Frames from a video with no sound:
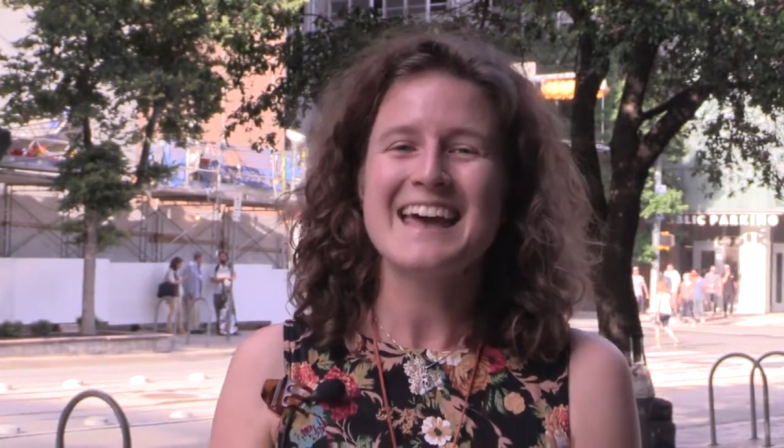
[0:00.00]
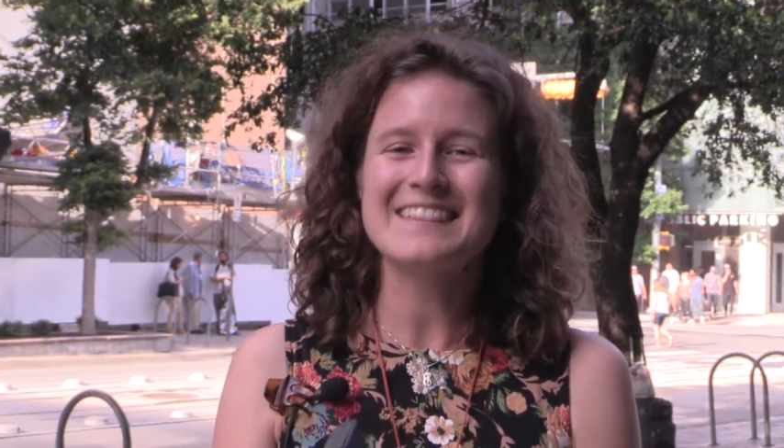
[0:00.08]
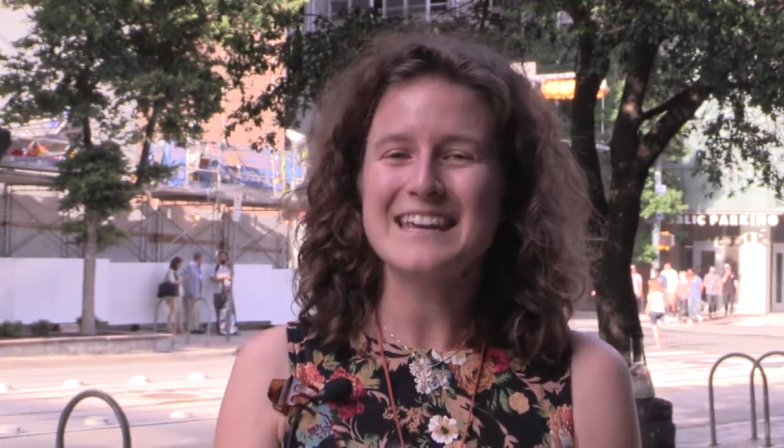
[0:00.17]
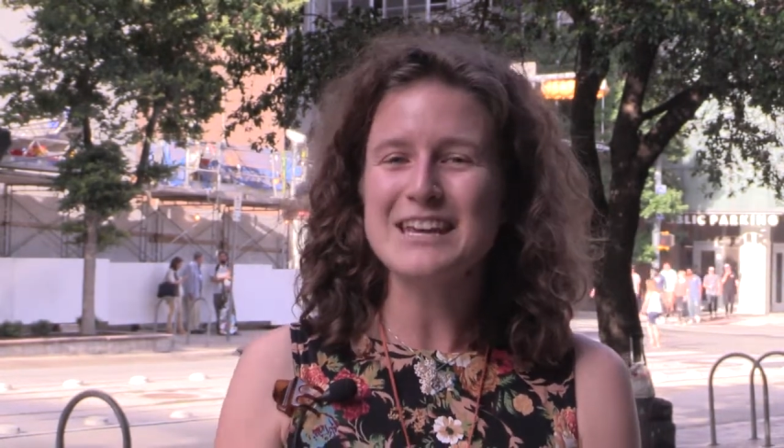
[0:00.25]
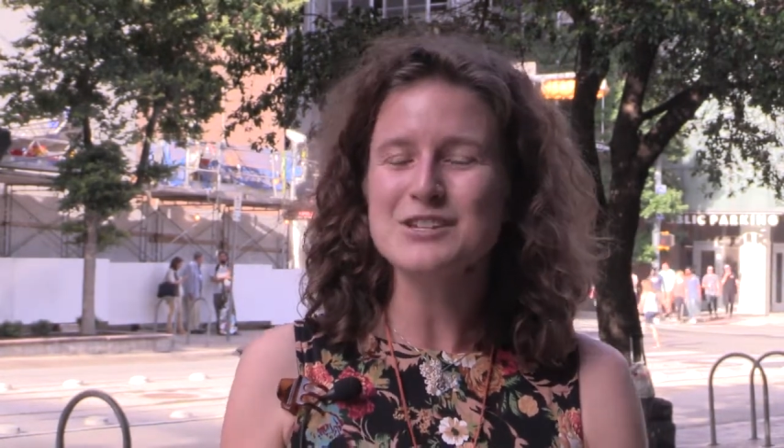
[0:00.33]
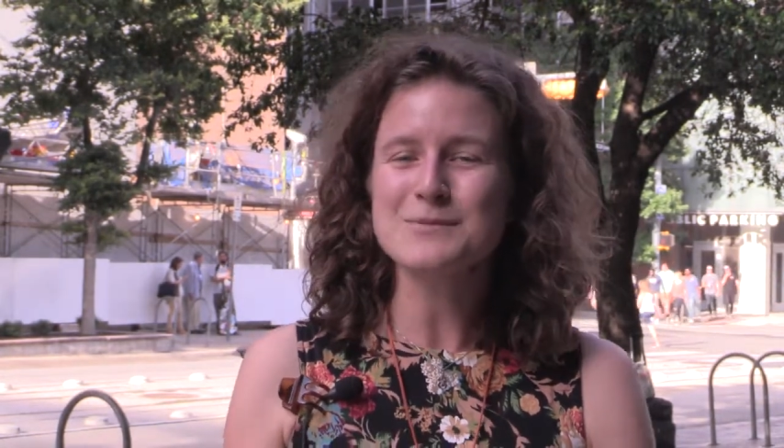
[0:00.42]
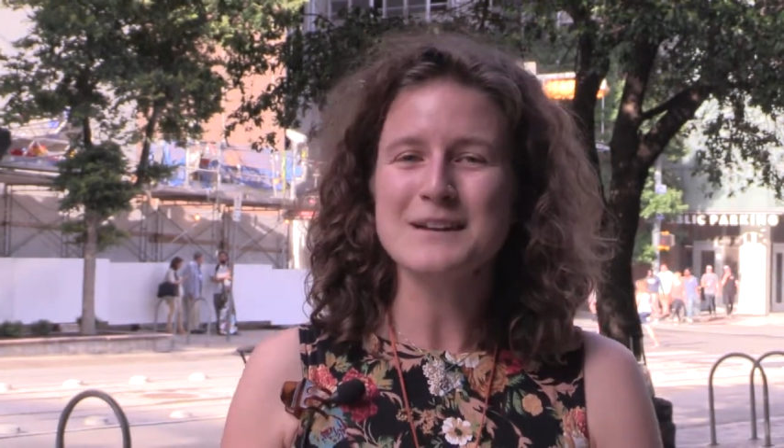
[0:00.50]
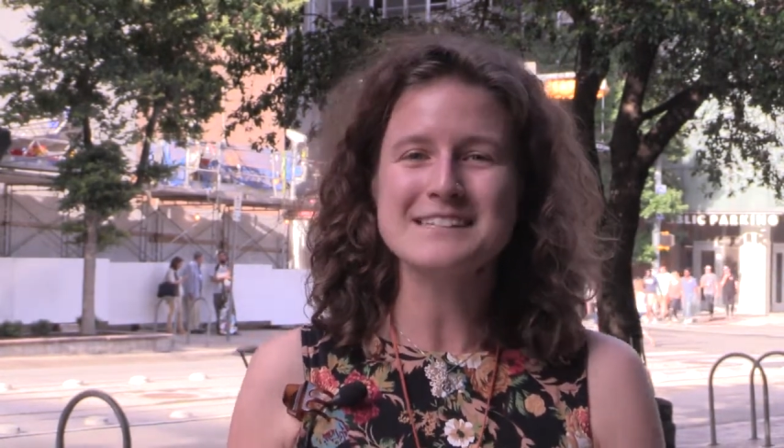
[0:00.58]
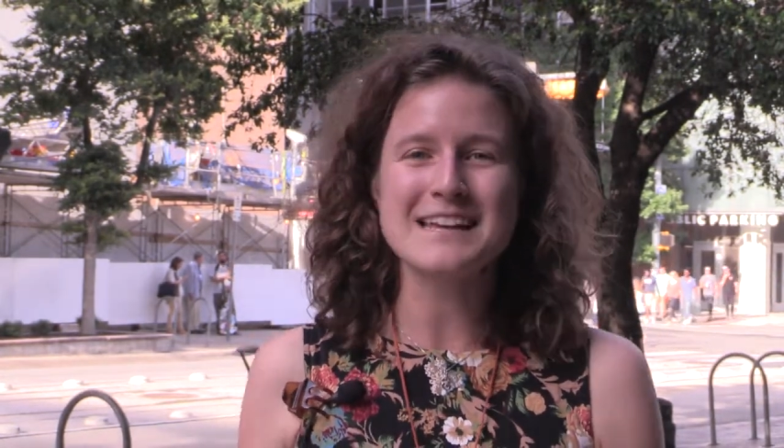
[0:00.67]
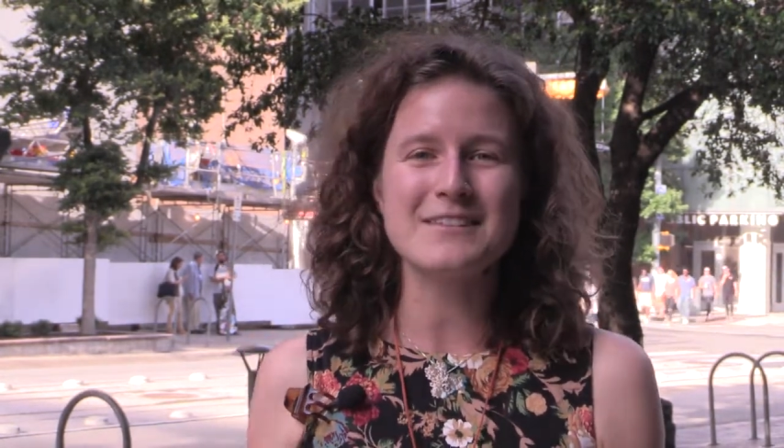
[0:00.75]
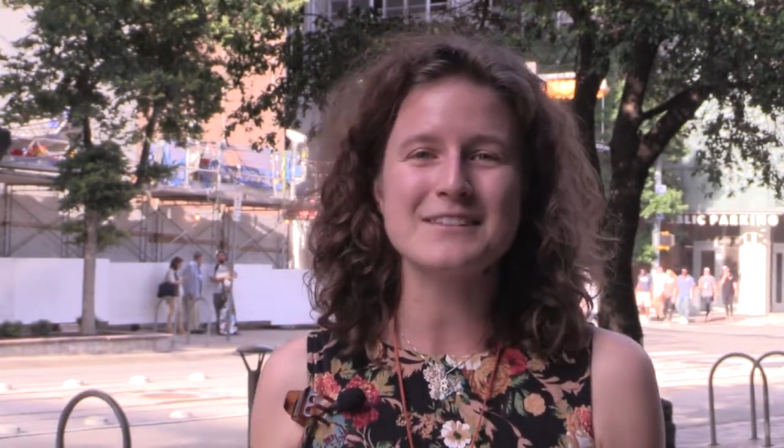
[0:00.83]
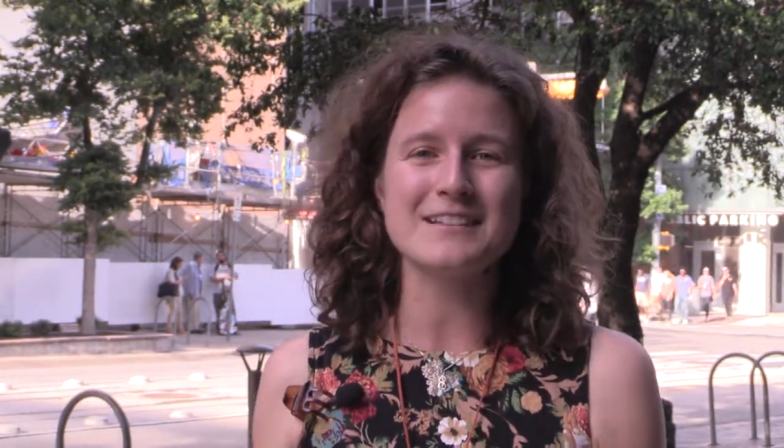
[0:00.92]
And they each went
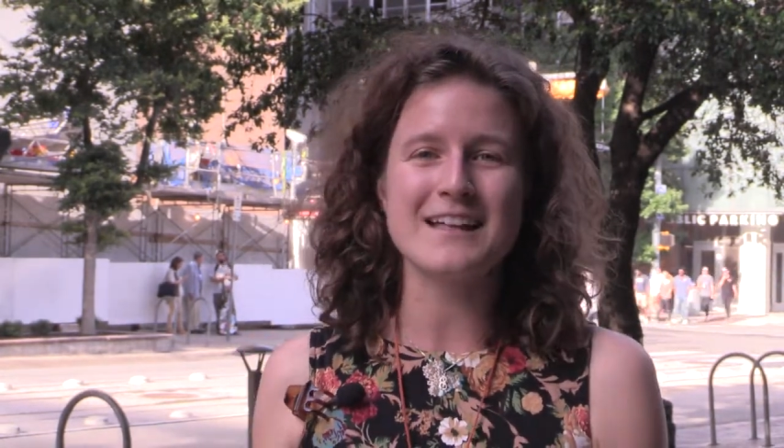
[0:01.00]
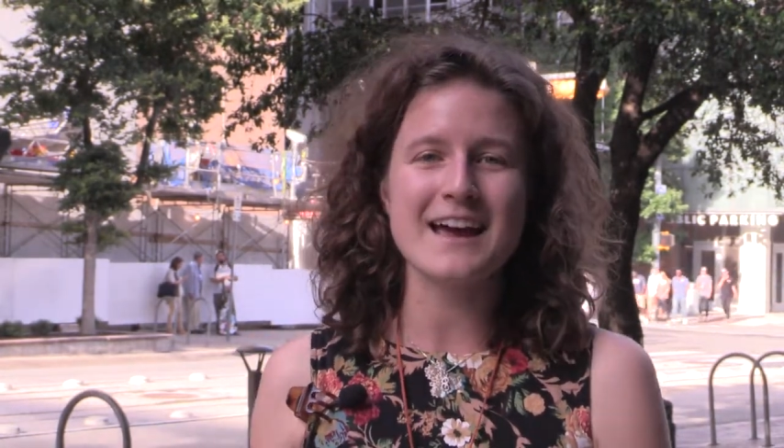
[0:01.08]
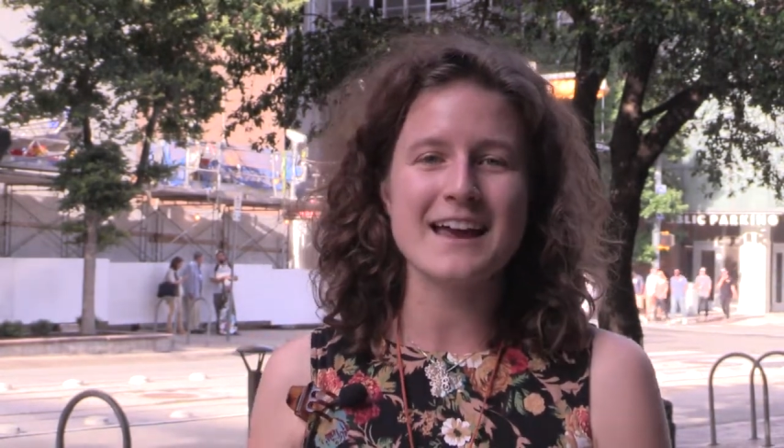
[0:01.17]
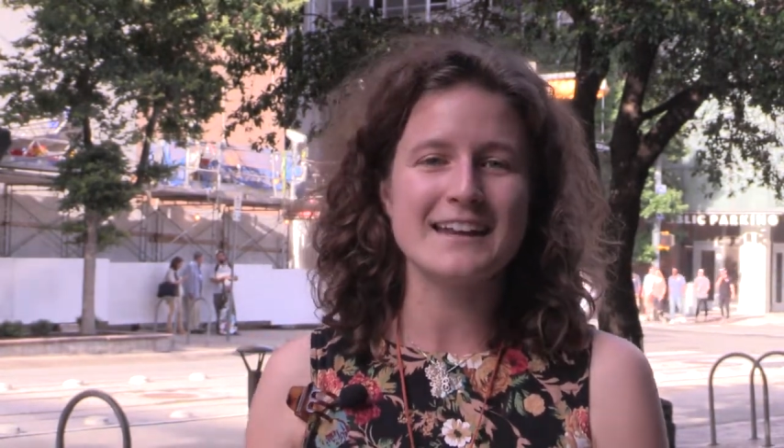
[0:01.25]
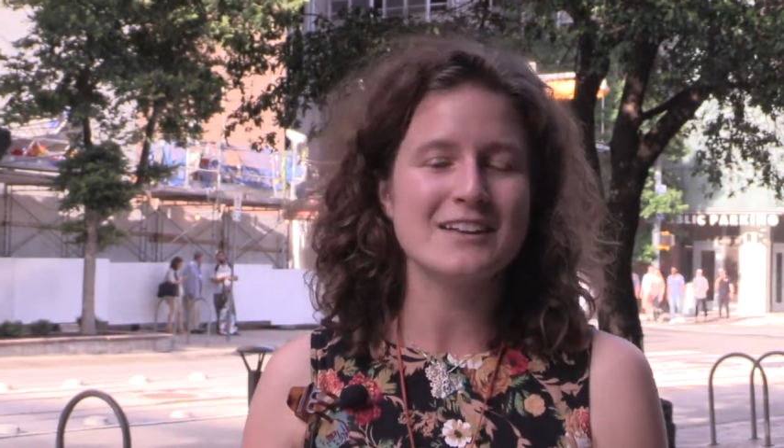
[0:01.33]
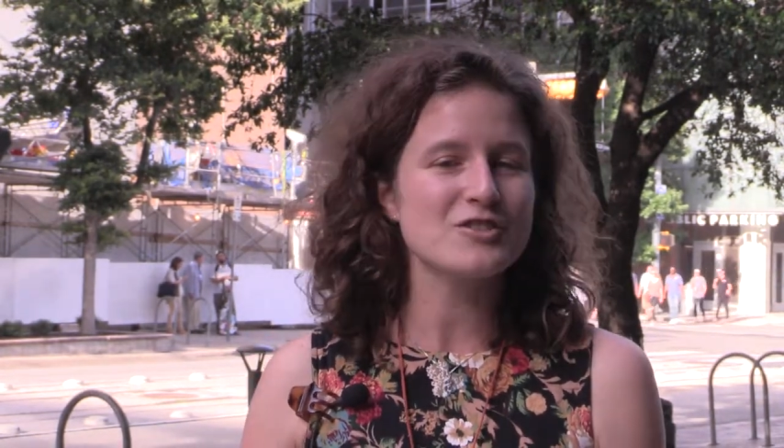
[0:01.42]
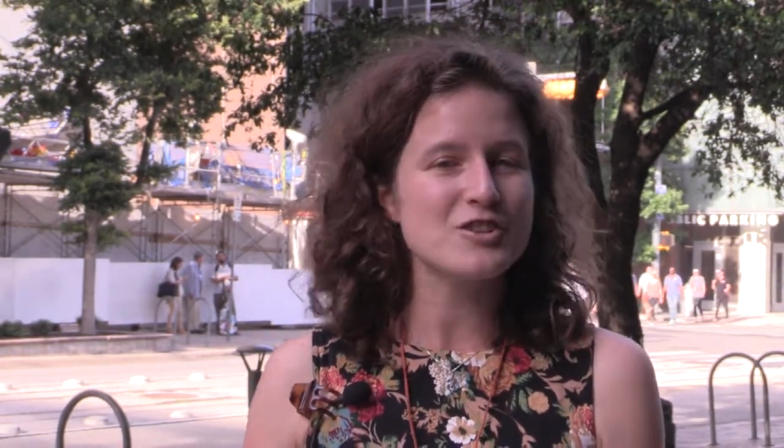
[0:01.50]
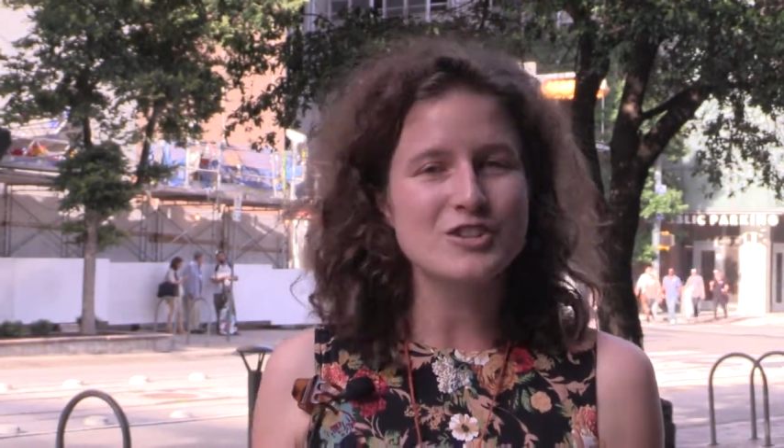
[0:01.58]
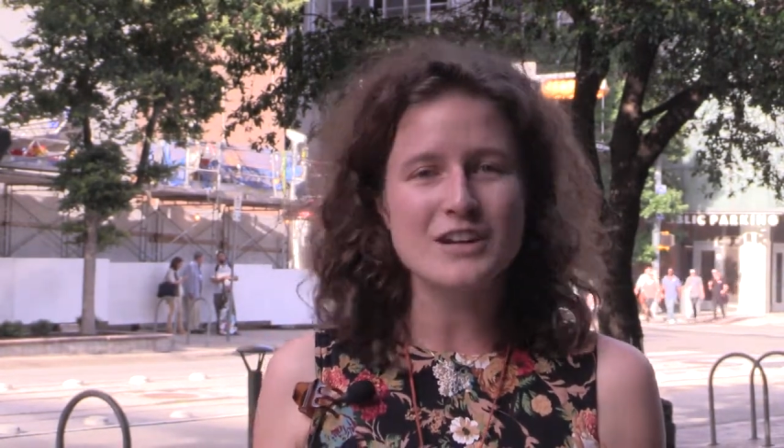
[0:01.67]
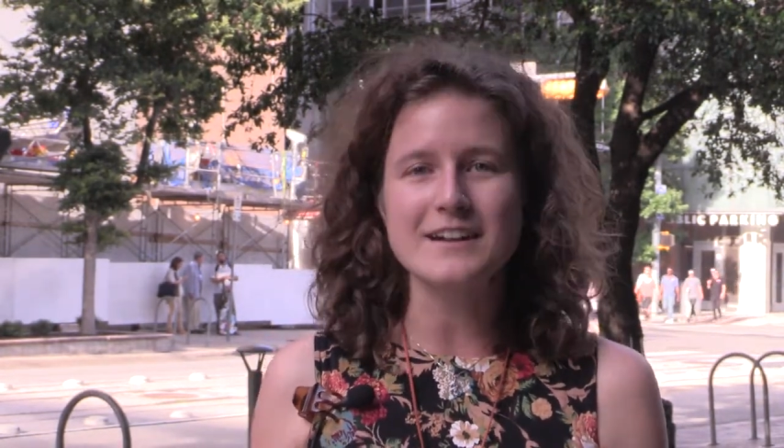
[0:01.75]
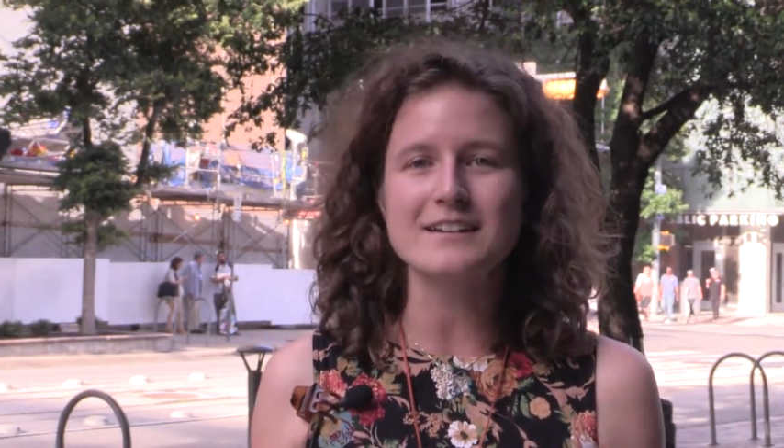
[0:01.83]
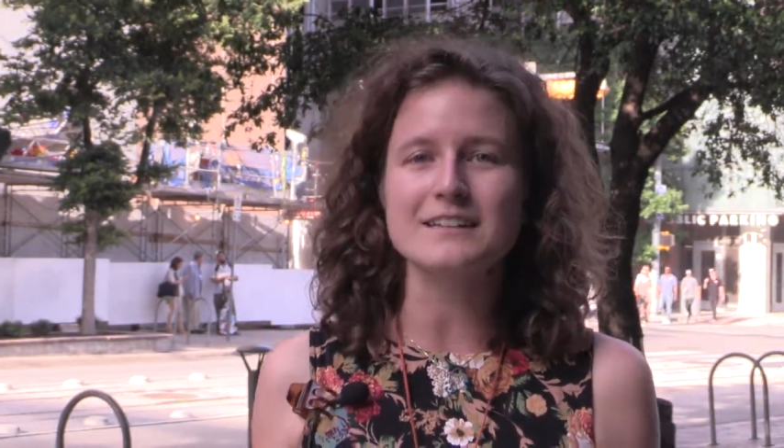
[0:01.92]
down the line and just
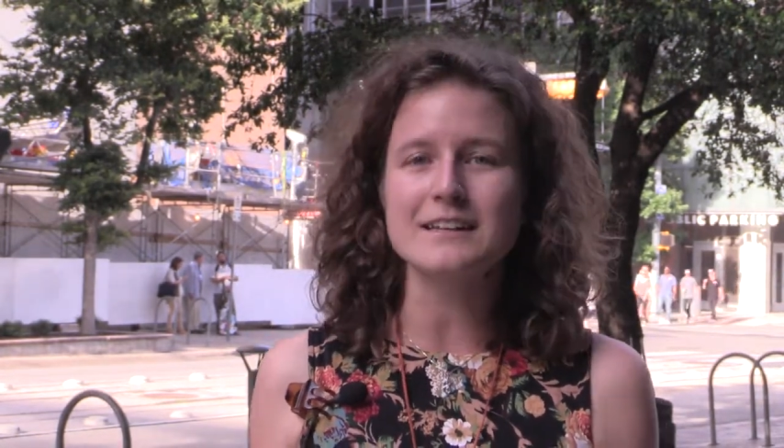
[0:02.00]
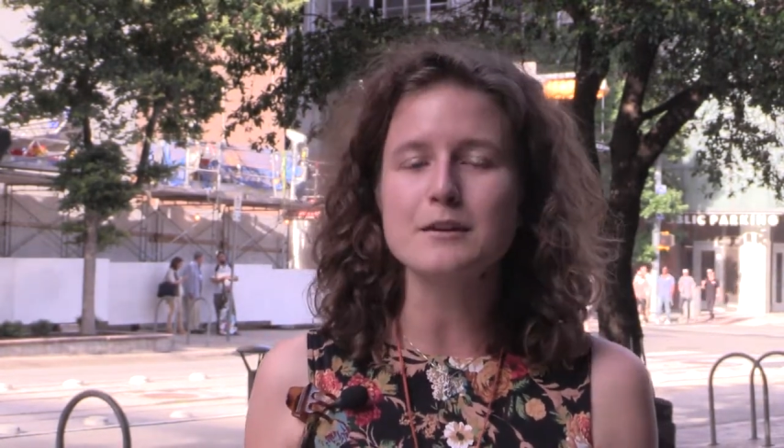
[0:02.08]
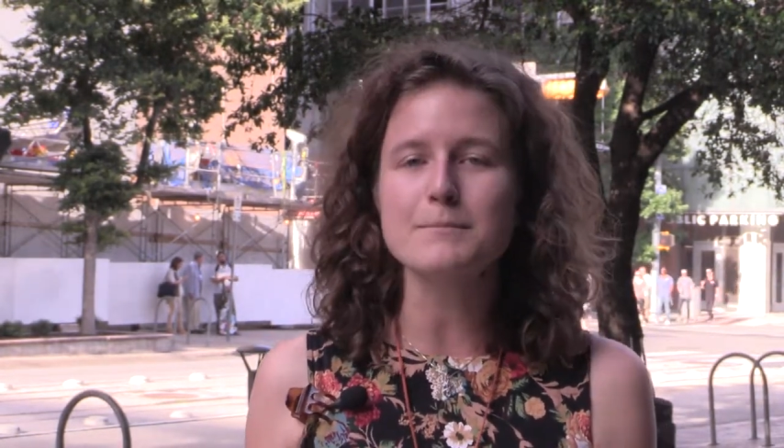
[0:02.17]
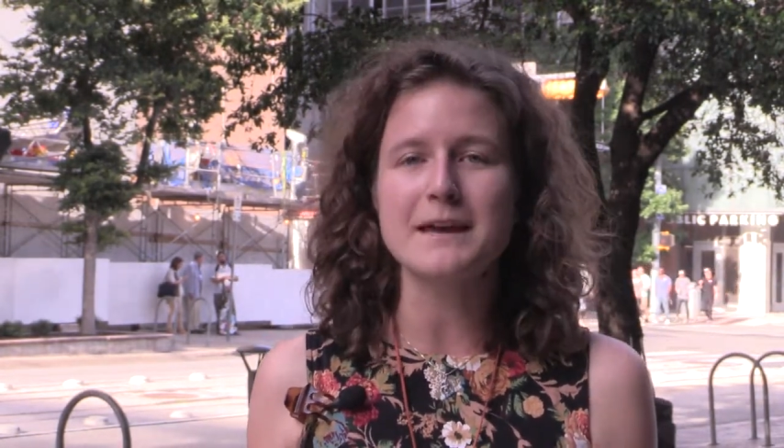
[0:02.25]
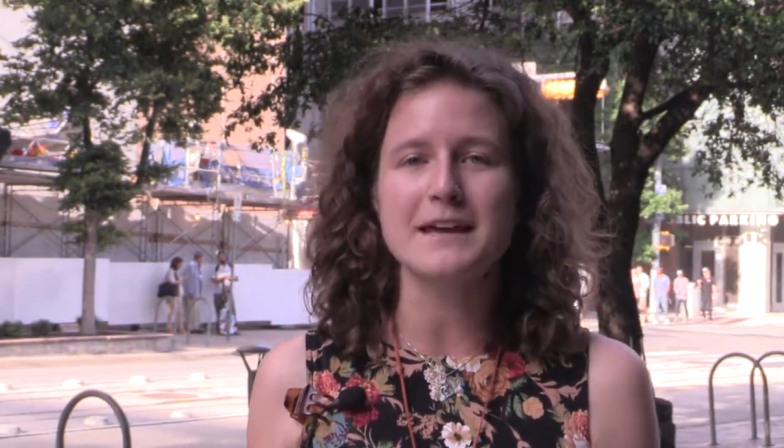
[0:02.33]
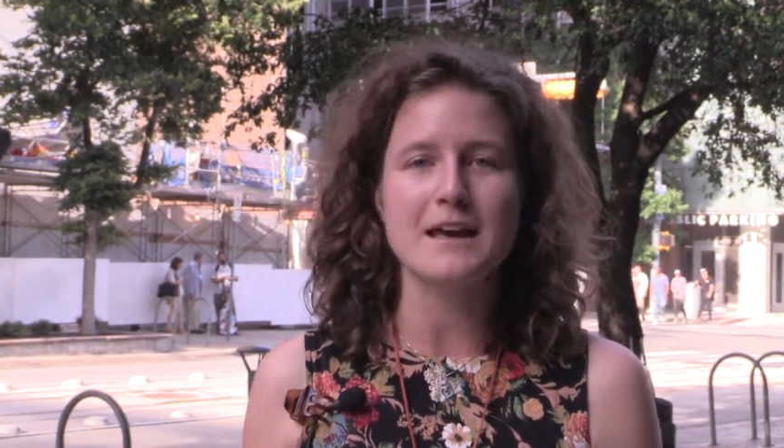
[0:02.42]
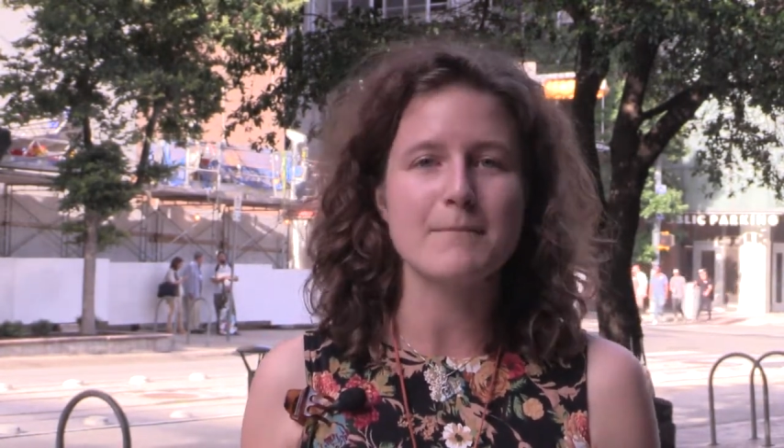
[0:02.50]
shared a little bit